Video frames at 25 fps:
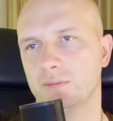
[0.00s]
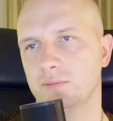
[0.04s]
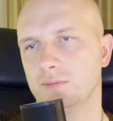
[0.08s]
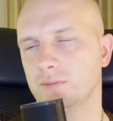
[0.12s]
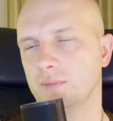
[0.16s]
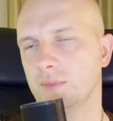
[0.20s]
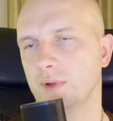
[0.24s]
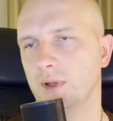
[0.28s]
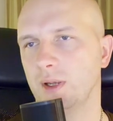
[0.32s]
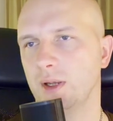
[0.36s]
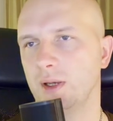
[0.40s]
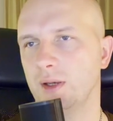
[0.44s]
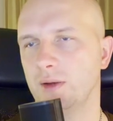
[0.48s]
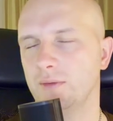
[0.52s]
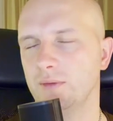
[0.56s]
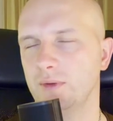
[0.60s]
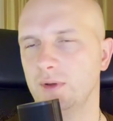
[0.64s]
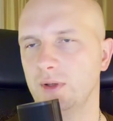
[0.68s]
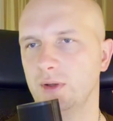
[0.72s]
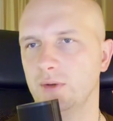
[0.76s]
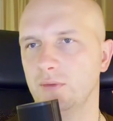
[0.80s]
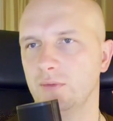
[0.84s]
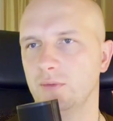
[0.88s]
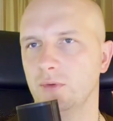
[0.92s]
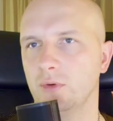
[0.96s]

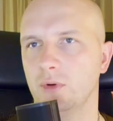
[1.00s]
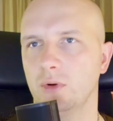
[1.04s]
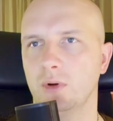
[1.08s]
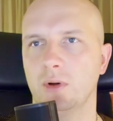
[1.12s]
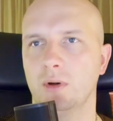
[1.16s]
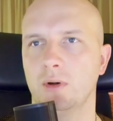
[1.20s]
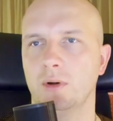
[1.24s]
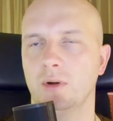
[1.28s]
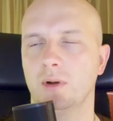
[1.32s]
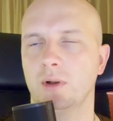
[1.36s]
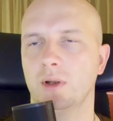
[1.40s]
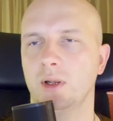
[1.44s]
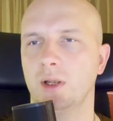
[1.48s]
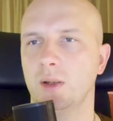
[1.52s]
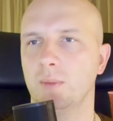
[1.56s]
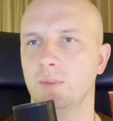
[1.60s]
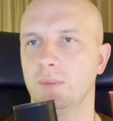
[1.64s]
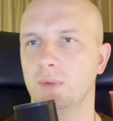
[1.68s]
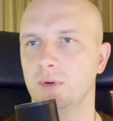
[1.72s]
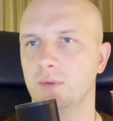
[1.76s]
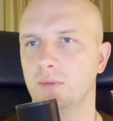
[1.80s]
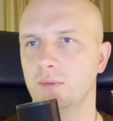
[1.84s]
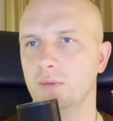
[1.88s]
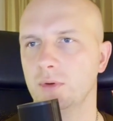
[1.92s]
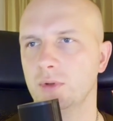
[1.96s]
anything for
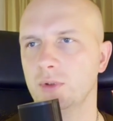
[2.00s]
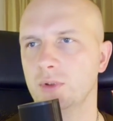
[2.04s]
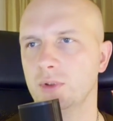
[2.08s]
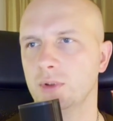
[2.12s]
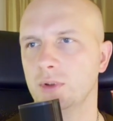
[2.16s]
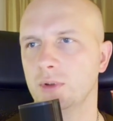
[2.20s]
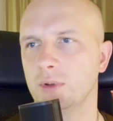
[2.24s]
Apple Watch.